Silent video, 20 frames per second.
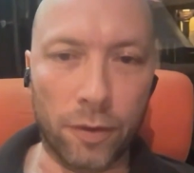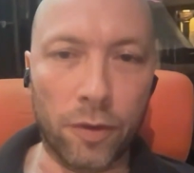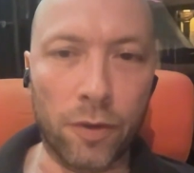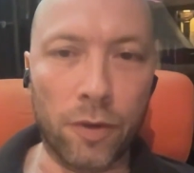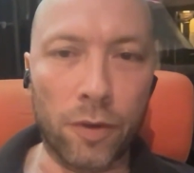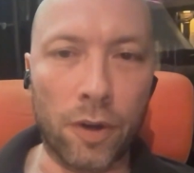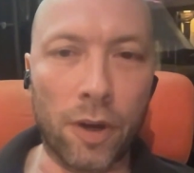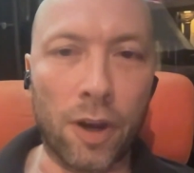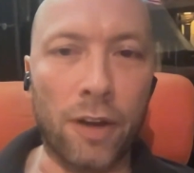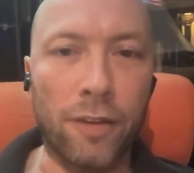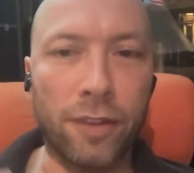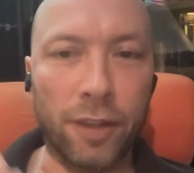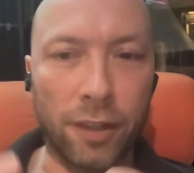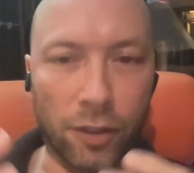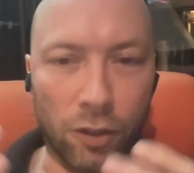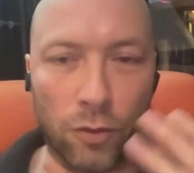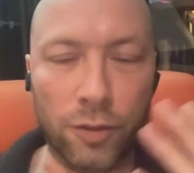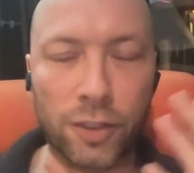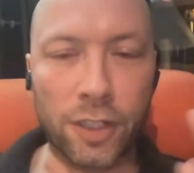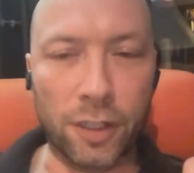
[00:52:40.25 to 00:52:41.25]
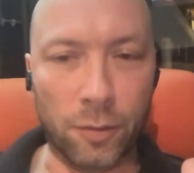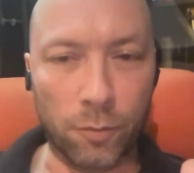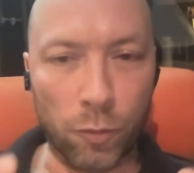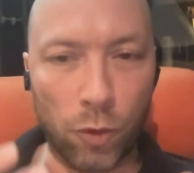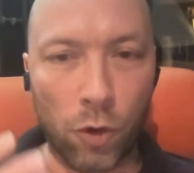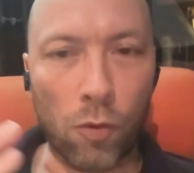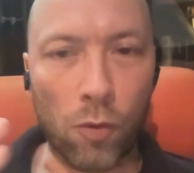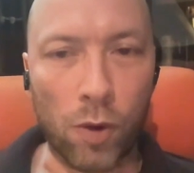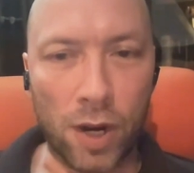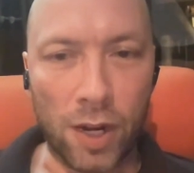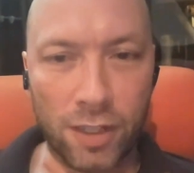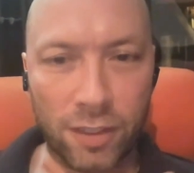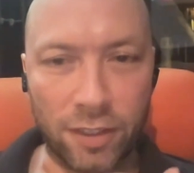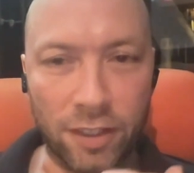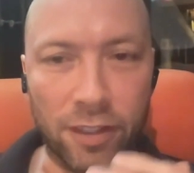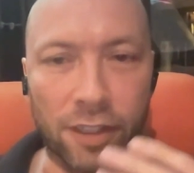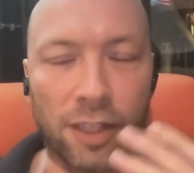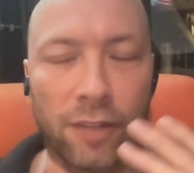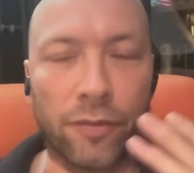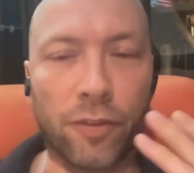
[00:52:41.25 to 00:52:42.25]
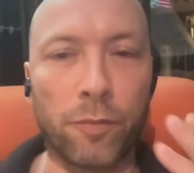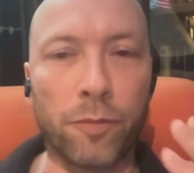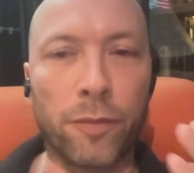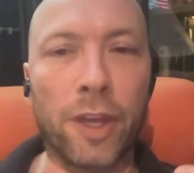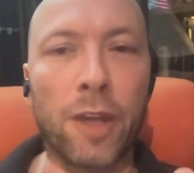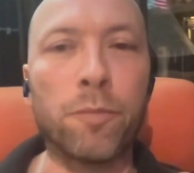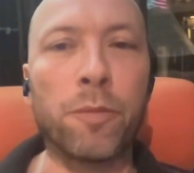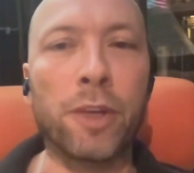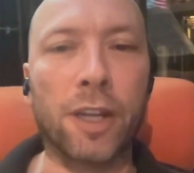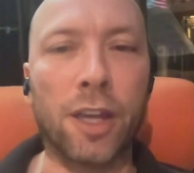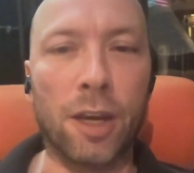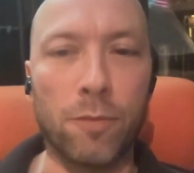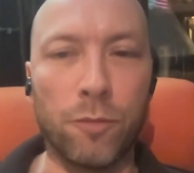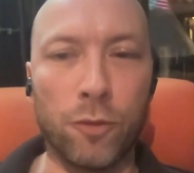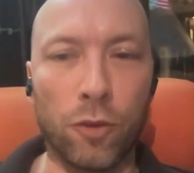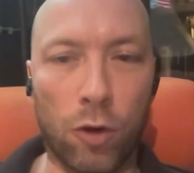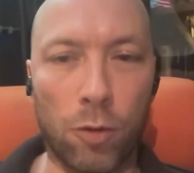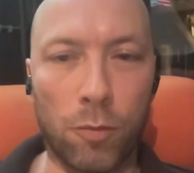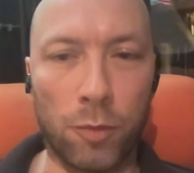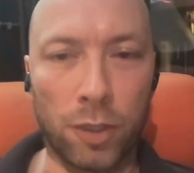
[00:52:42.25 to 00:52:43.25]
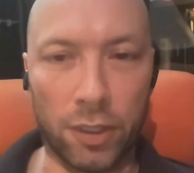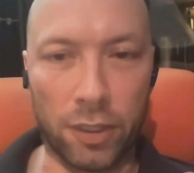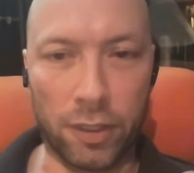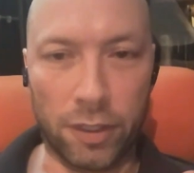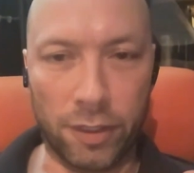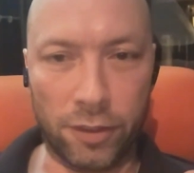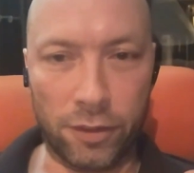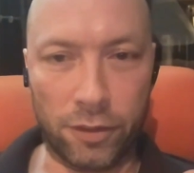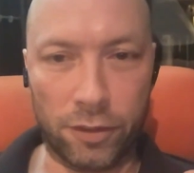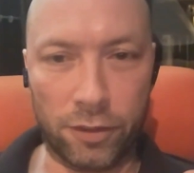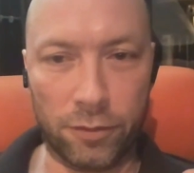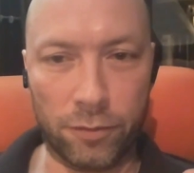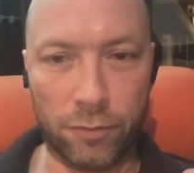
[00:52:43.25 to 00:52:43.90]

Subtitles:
I think, use it more wisely than if it then became normalized.